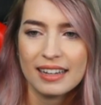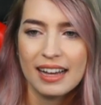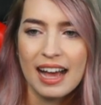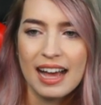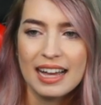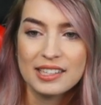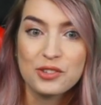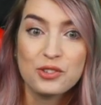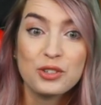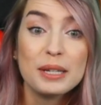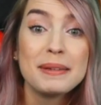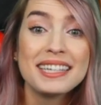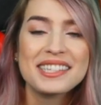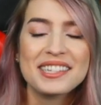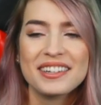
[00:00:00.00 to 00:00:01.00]
Stream
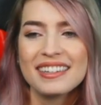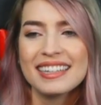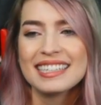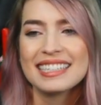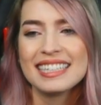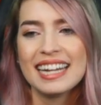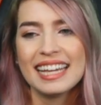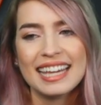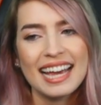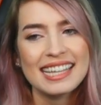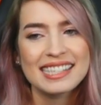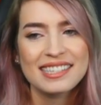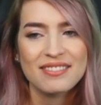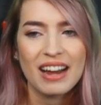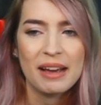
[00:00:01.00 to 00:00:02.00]
is early today.
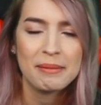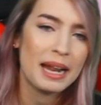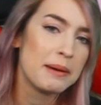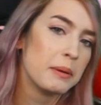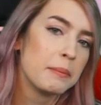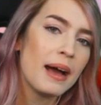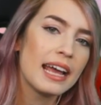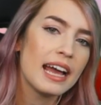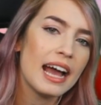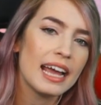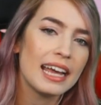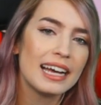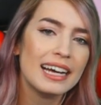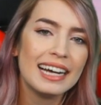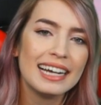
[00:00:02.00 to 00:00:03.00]
Yes, Rabbit Apple Pie.
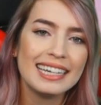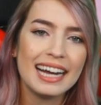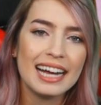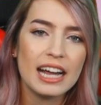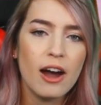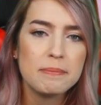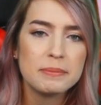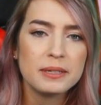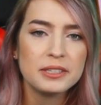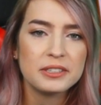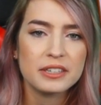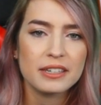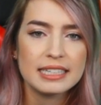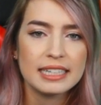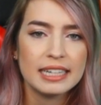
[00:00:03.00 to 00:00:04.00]
I hopped on
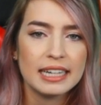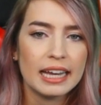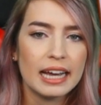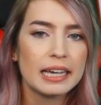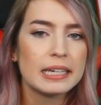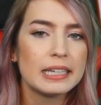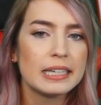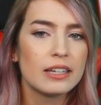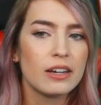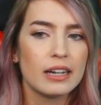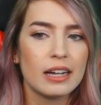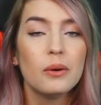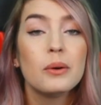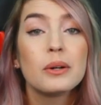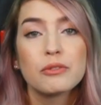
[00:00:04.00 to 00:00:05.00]
early today. I got
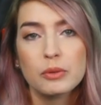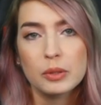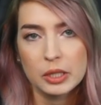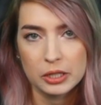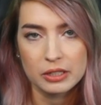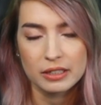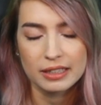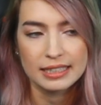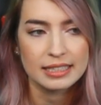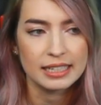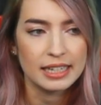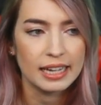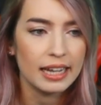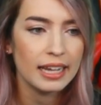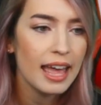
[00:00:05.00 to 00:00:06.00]
out of work early
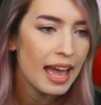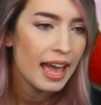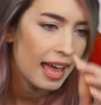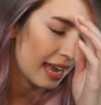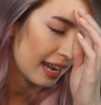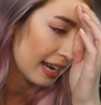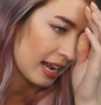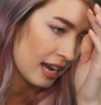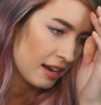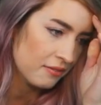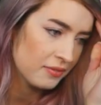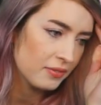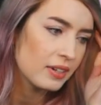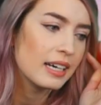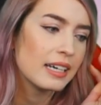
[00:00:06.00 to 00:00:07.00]
today, and I have
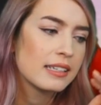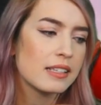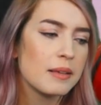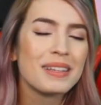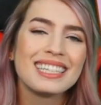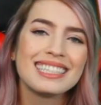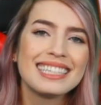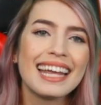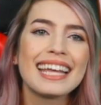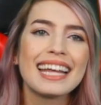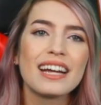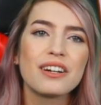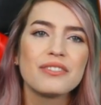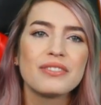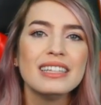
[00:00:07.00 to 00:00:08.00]
something to take
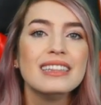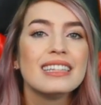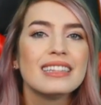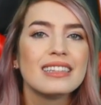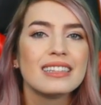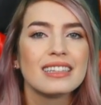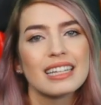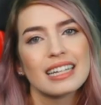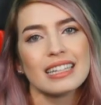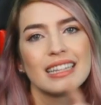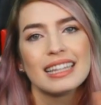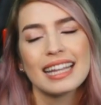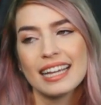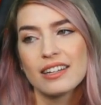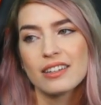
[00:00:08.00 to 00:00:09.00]
care of in like
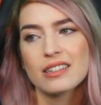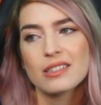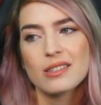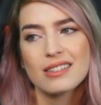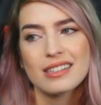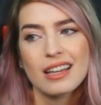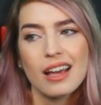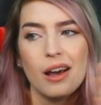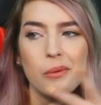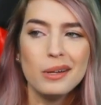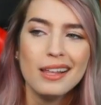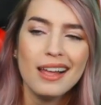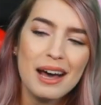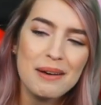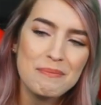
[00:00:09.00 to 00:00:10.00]
later. So I was like, oh, we'll
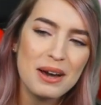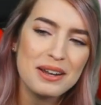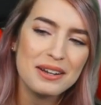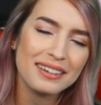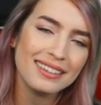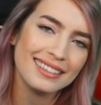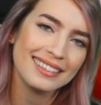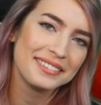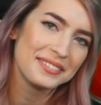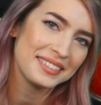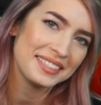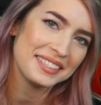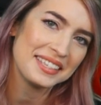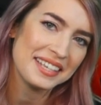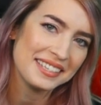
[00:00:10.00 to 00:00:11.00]
hop on early.
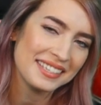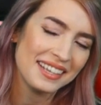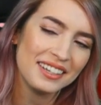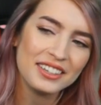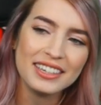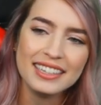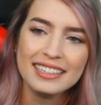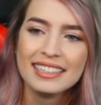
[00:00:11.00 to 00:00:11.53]
It's all good.